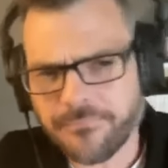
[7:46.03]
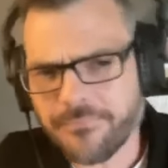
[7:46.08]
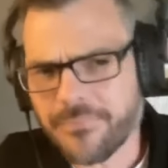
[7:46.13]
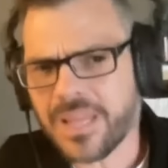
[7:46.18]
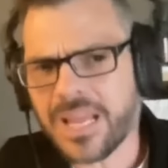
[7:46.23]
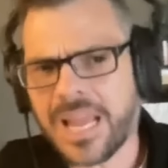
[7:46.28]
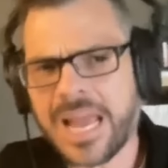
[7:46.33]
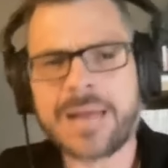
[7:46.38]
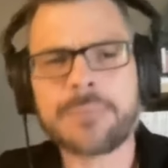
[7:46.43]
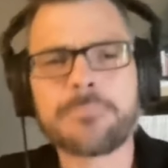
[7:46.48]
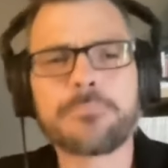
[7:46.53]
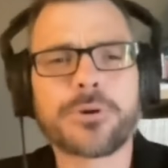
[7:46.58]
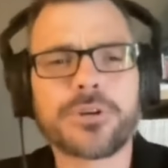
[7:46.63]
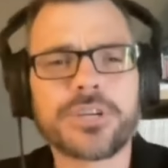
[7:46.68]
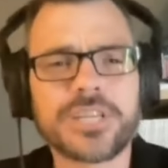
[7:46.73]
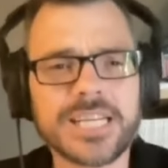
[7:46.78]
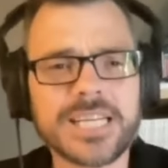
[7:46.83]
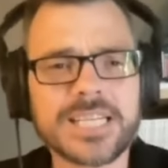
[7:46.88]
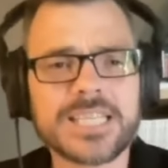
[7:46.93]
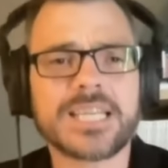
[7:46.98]
And
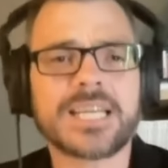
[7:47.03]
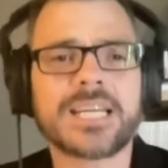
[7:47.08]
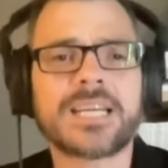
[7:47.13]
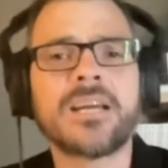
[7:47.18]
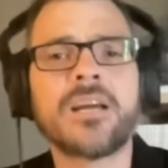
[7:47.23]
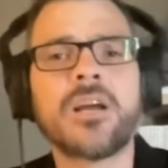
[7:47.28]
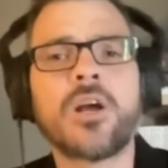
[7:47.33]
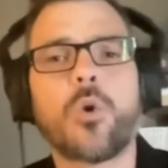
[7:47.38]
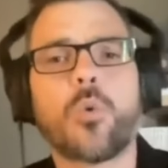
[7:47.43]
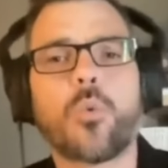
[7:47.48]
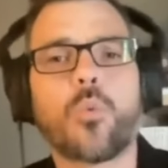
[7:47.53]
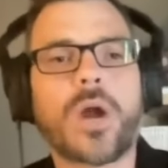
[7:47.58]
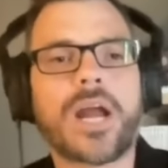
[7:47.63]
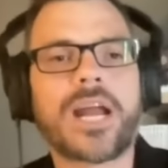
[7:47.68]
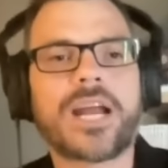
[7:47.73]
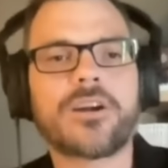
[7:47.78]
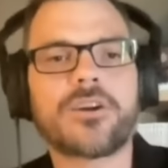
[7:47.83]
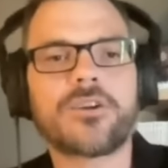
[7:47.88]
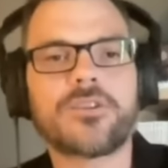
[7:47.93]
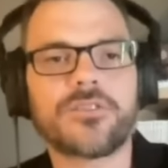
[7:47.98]
predicting
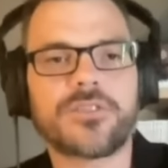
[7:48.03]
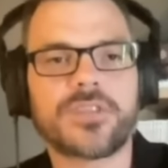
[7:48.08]
where